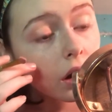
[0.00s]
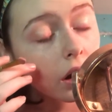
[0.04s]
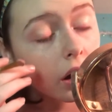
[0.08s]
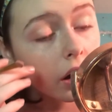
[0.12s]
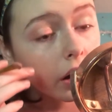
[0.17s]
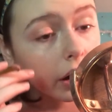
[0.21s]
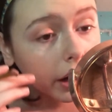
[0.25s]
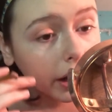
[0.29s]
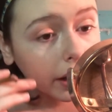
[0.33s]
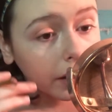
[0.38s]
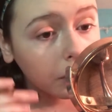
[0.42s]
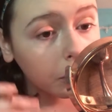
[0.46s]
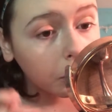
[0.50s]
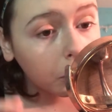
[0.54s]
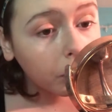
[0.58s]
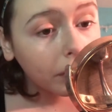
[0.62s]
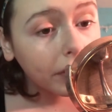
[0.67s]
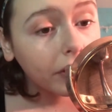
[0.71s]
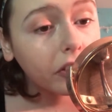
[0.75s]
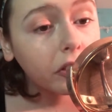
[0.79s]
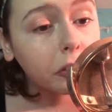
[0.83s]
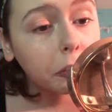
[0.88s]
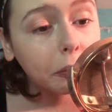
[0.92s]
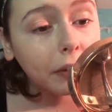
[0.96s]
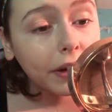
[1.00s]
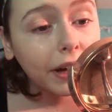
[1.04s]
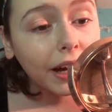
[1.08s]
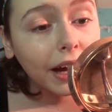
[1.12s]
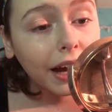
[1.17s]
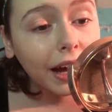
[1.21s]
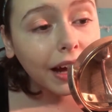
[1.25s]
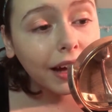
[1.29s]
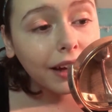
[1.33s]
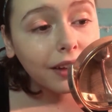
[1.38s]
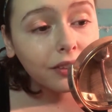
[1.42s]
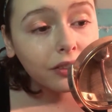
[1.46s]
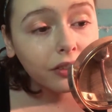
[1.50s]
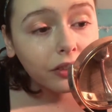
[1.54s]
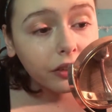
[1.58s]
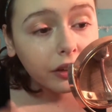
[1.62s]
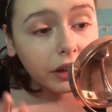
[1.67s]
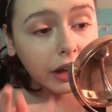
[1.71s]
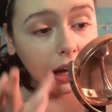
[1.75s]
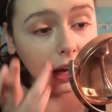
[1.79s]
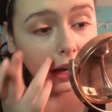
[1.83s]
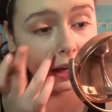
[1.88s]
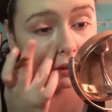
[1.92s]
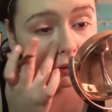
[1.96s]
All right, once my eyes
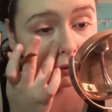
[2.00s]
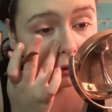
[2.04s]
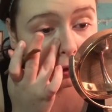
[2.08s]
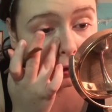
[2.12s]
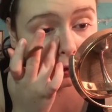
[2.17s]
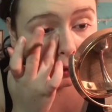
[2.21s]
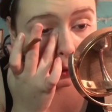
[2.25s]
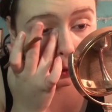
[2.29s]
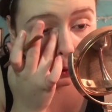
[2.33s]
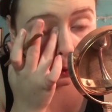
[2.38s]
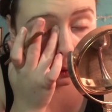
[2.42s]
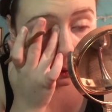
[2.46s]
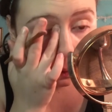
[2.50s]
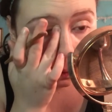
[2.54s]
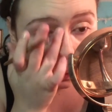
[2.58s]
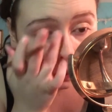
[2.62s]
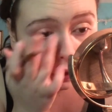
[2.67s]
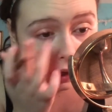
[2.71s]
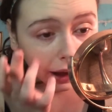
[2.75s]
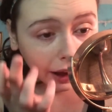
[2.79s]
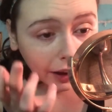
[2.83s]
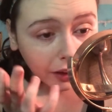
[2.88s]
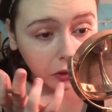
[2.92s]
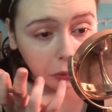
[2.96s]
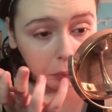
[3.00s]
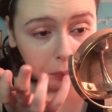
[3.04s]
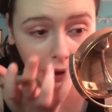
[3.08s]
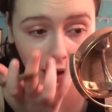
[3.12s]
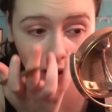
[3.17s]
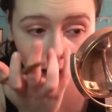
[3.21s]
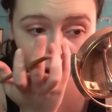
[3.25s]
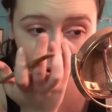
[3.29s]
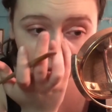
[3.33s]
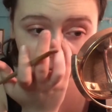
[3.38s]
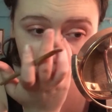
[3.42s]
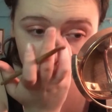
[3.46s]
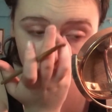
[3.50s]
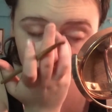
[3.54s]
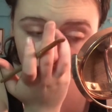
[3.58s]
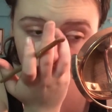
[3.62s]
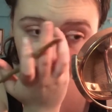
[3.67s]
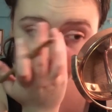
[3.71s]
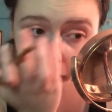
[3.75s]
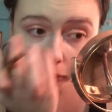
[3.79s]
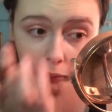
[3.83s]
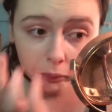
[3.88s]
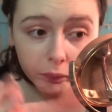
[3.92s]
look as identical as possible,